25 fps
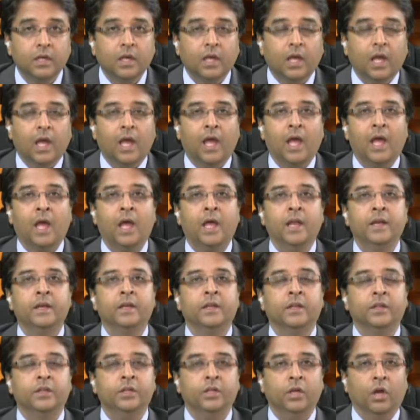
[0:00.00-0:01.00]

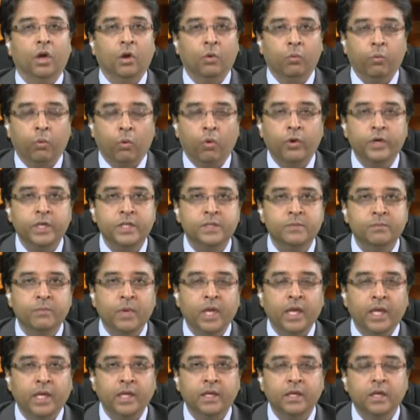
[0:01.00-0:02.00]
and the award is
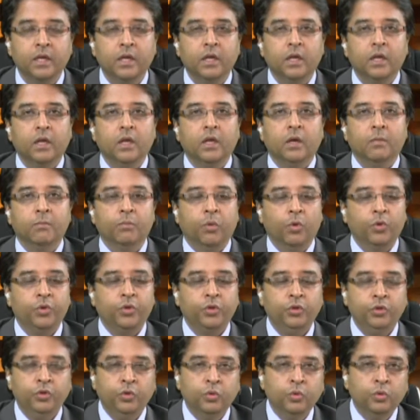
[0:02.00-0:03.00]
made, both
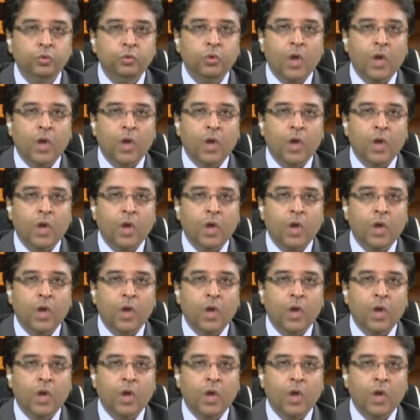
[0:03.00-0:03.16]
you